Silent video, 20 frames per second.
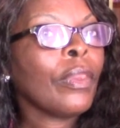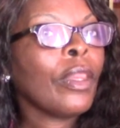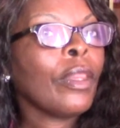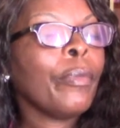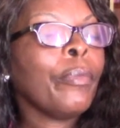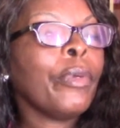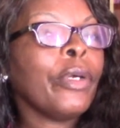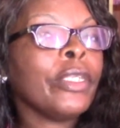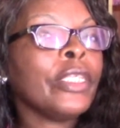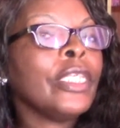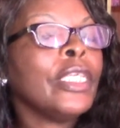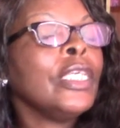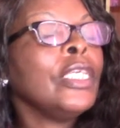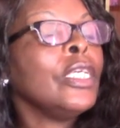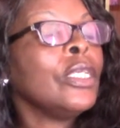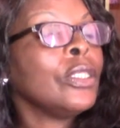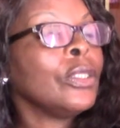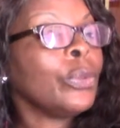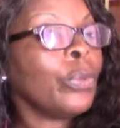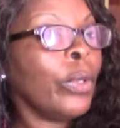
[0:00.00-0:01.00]
but he
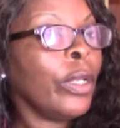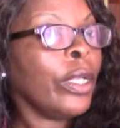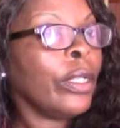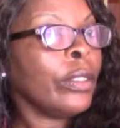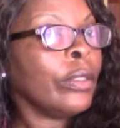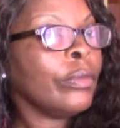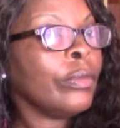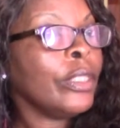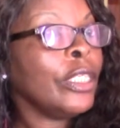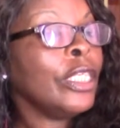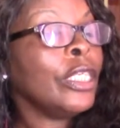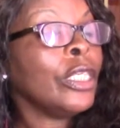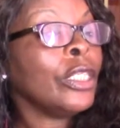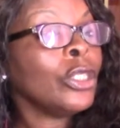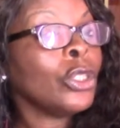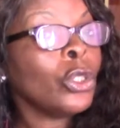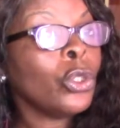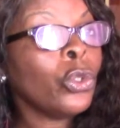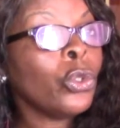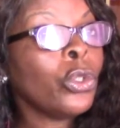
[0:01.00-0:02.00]
is well. He
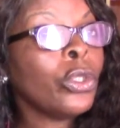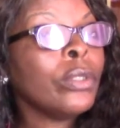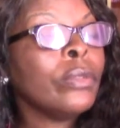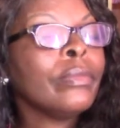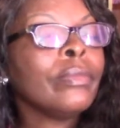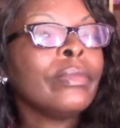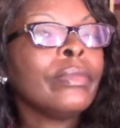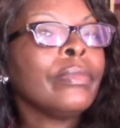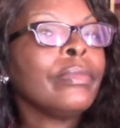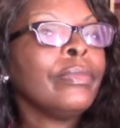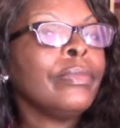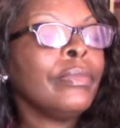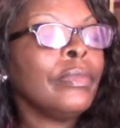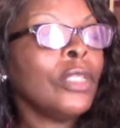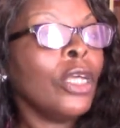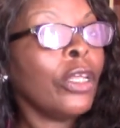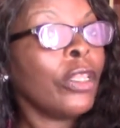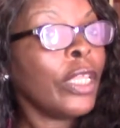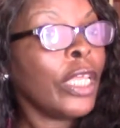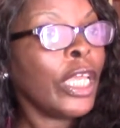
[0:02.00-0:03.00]
is good.
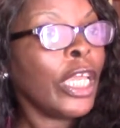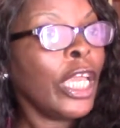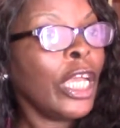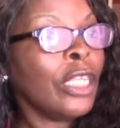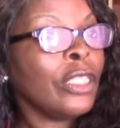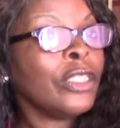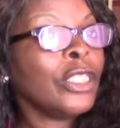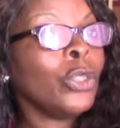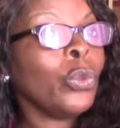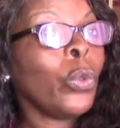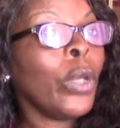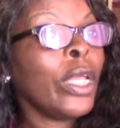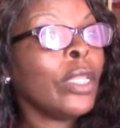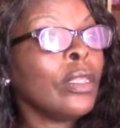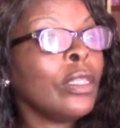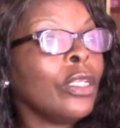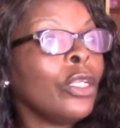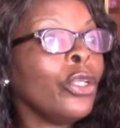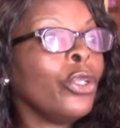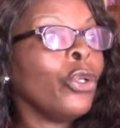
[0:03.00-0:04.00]
Nothing else. He went
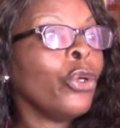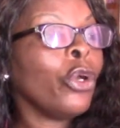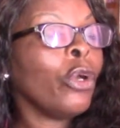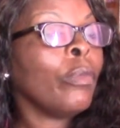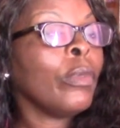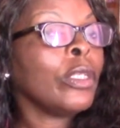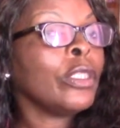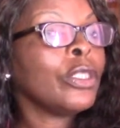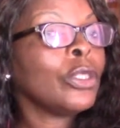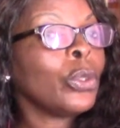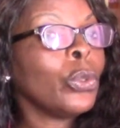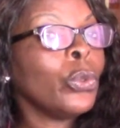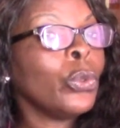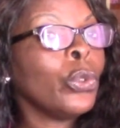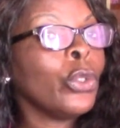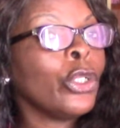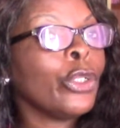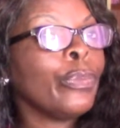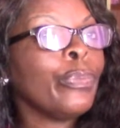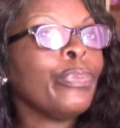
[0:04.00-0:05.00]
to the normal
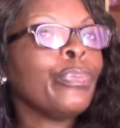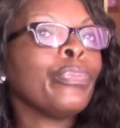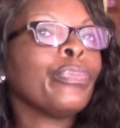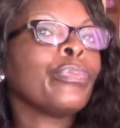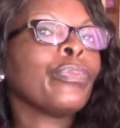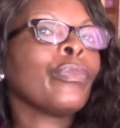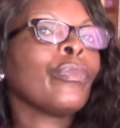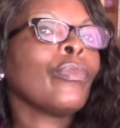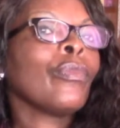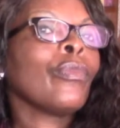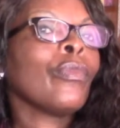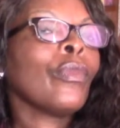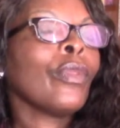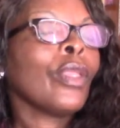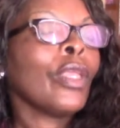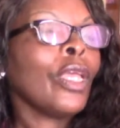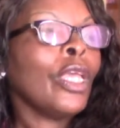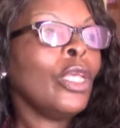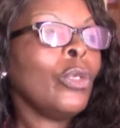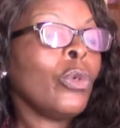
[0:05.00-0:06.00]
school.
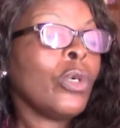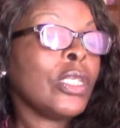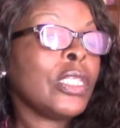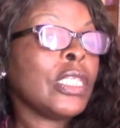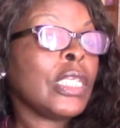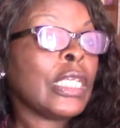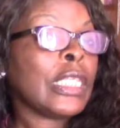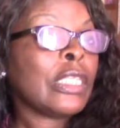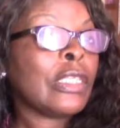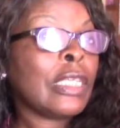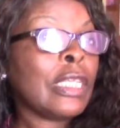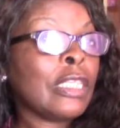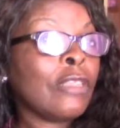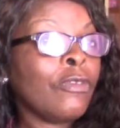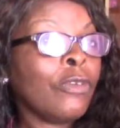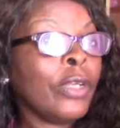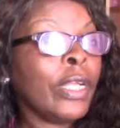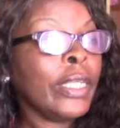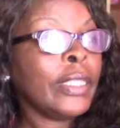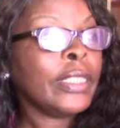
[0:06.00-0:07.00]
He was
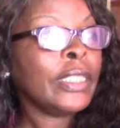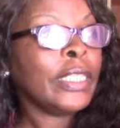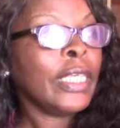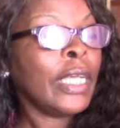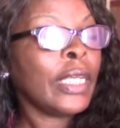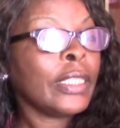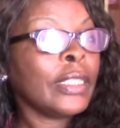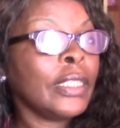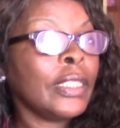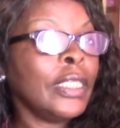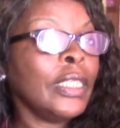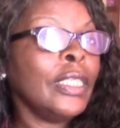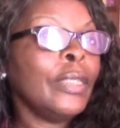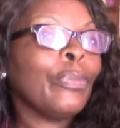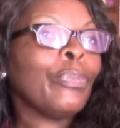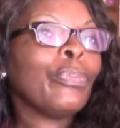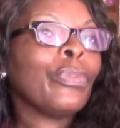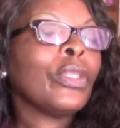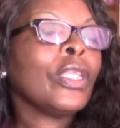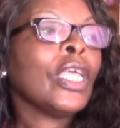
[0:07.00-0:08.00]
successful at CXC.
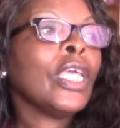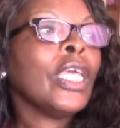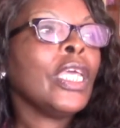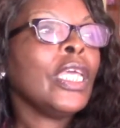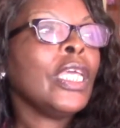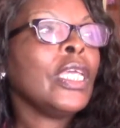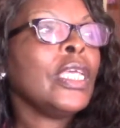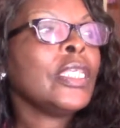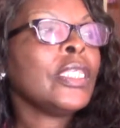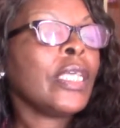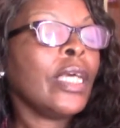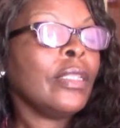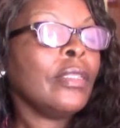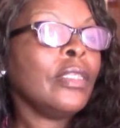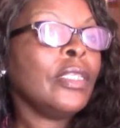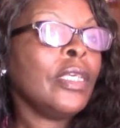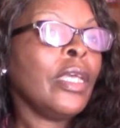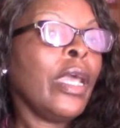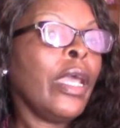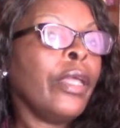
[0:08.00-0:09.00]
He's at
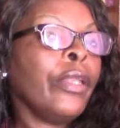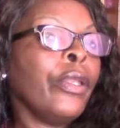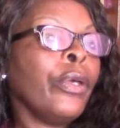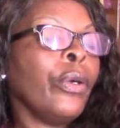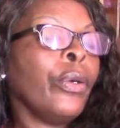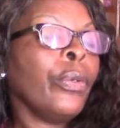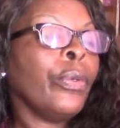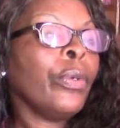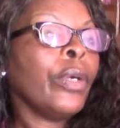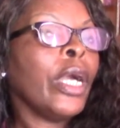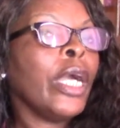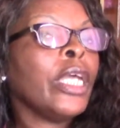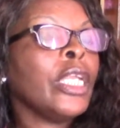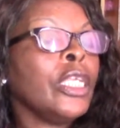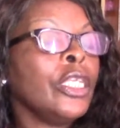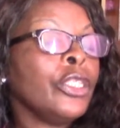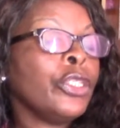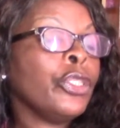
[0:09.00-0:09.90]
TI now, and he's